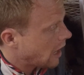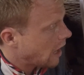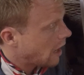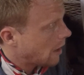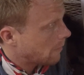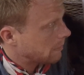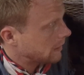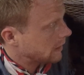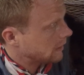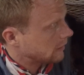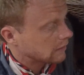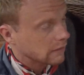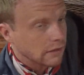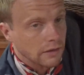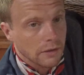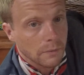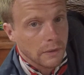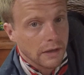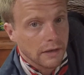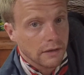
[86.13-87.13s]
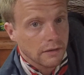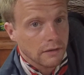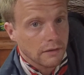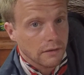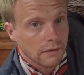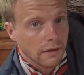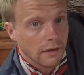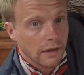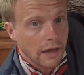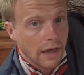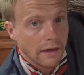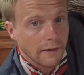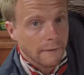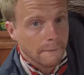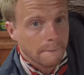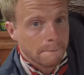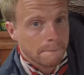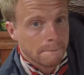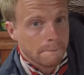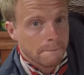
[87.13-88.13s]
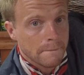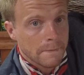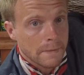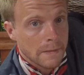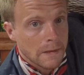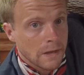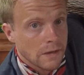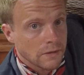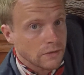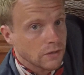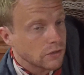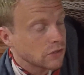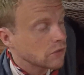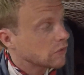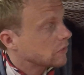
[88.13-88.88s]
up into the wind, okay? To do